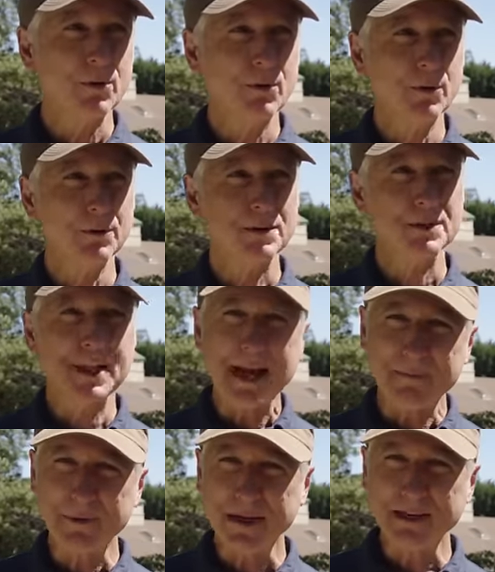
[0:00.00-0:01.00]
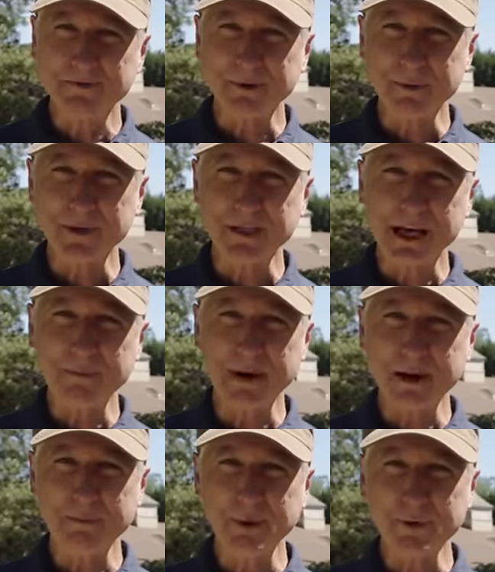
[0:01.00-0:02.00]
well, does that mean from the time
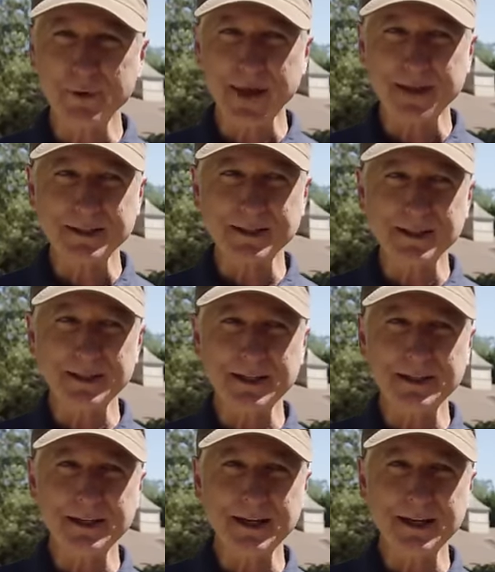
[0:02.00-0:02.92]
I put that seed